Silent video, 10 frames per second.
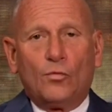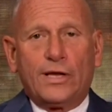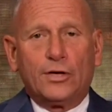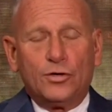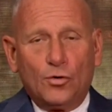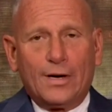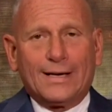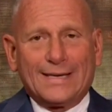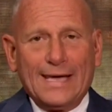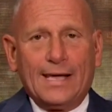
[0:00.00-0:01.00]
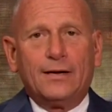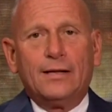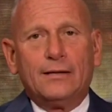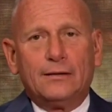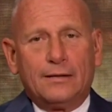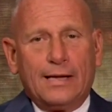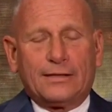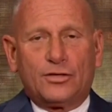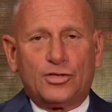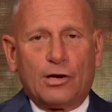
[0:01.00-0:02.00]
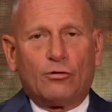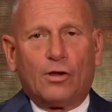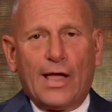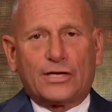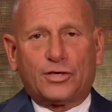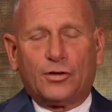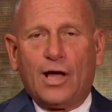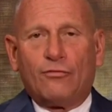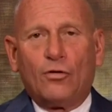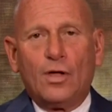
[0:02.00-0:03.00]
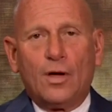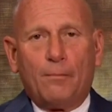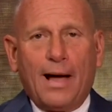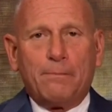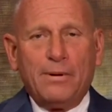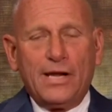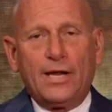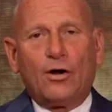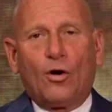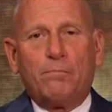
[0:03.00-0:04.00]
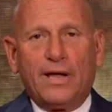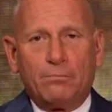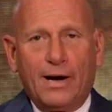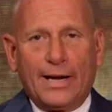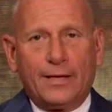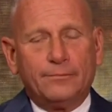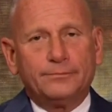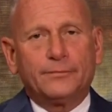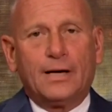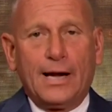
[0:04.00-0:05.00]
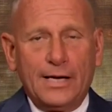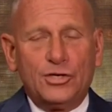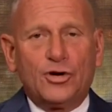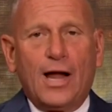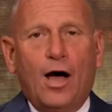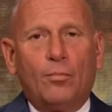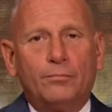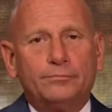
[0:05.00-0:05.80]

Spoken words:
We can do it again at the general election level by beating her big money. I need your help.